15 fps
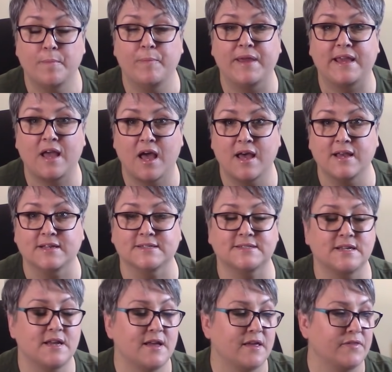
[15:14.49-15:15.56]

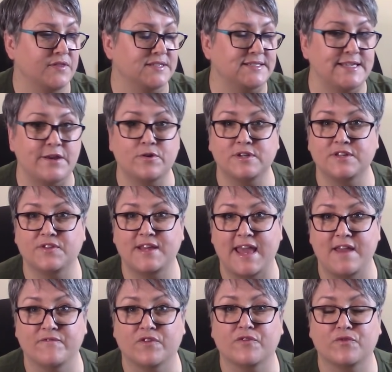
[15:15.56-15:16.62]
because the secret to the
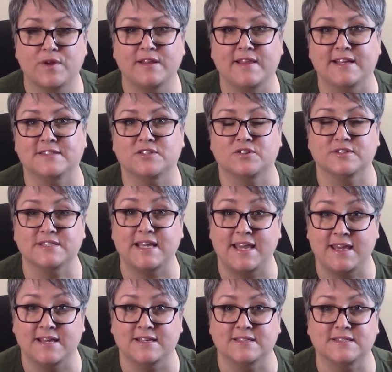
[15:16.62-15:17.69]
game for freelancers
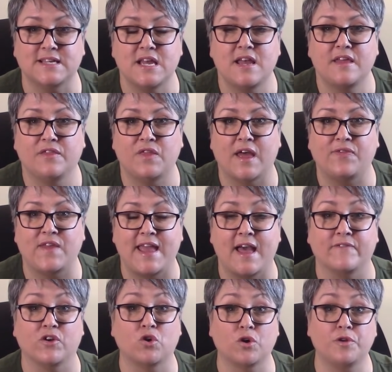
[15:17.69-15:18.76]
is that they
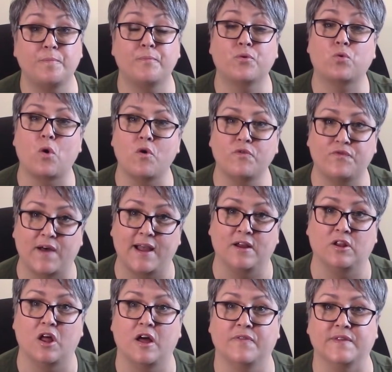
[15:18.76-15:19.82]
have a good
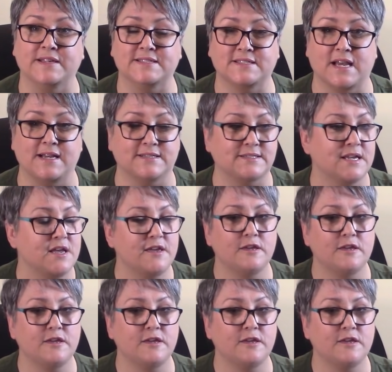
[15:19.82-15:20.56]
profile on these sites.